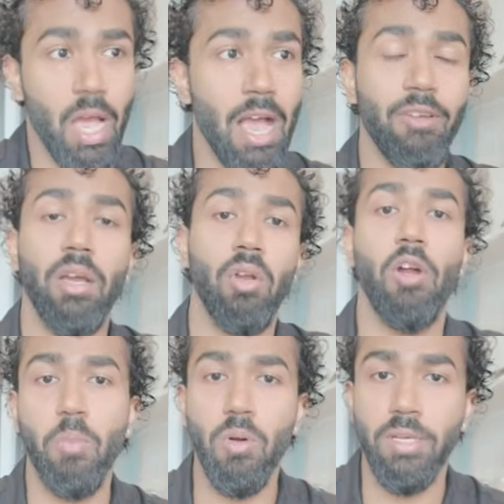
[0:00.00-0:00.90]
I have like a
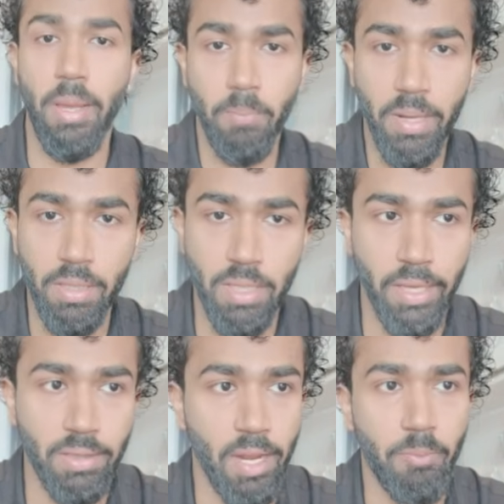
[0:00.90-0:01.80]
lot more templates
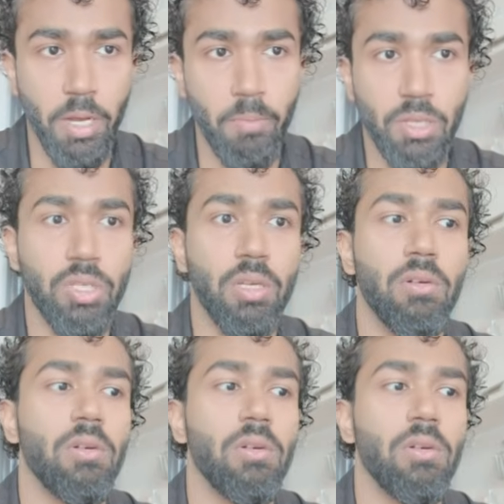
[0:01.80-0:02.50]
like that are pretty much,